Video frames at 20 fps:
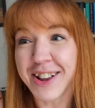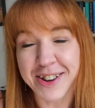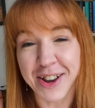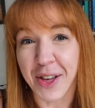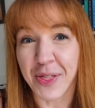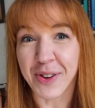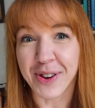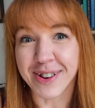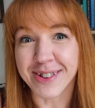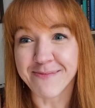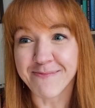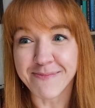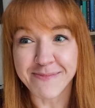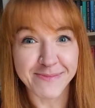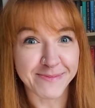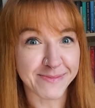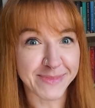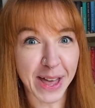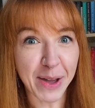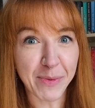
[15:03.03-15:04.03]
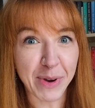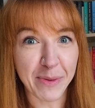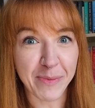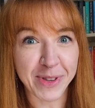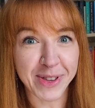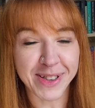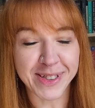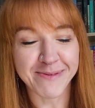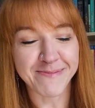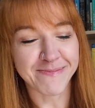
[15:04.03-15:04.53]
another library
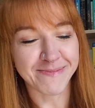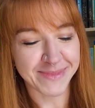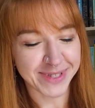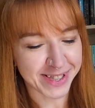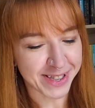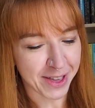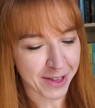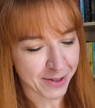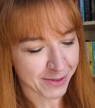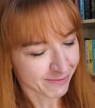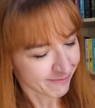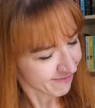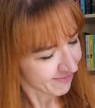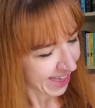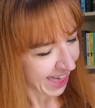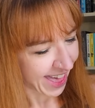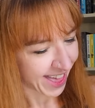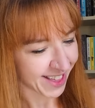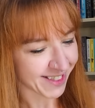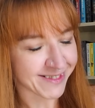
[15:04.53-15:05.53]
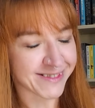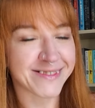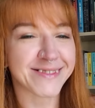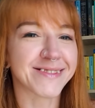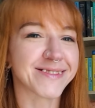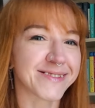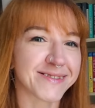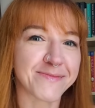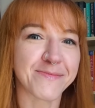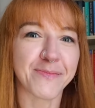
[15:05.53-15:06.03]
book. So, hey,
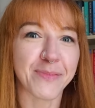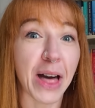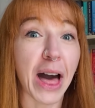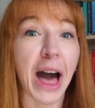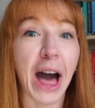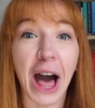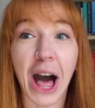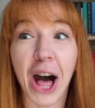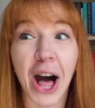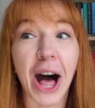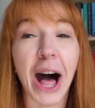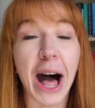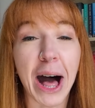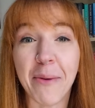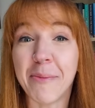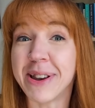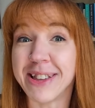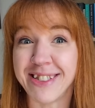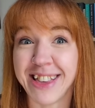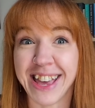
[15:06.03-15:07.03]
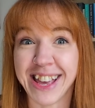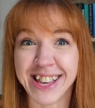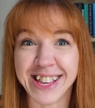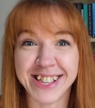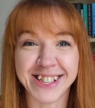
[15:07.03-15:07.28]
I'm gonna take